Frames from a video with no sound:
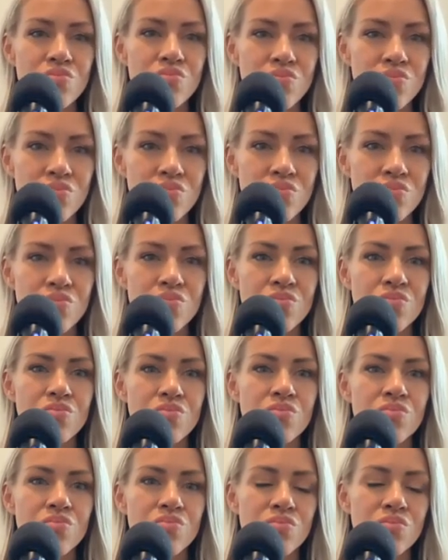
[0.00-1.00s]

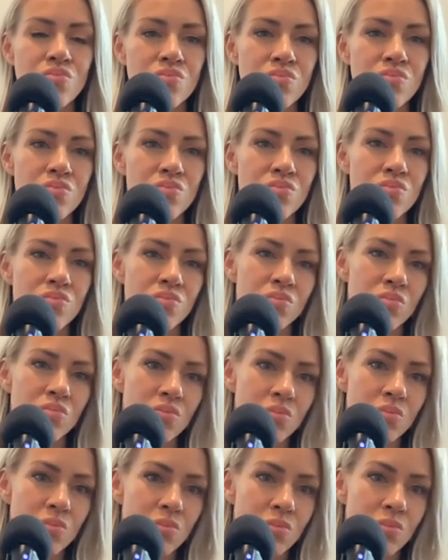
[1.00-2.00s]

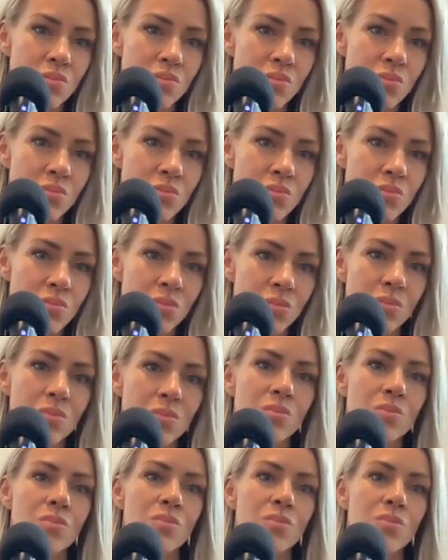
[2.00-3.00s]

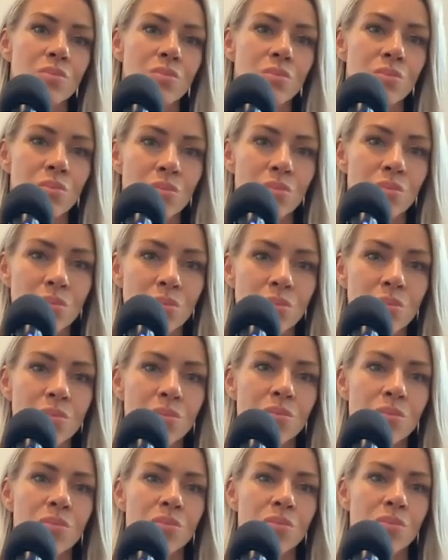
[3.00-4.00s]

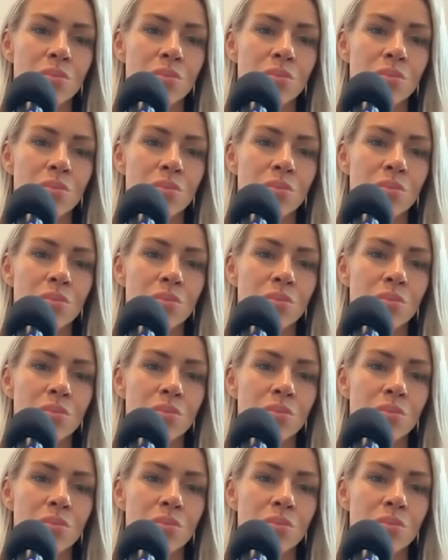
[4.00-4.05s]
This person isn't speaking.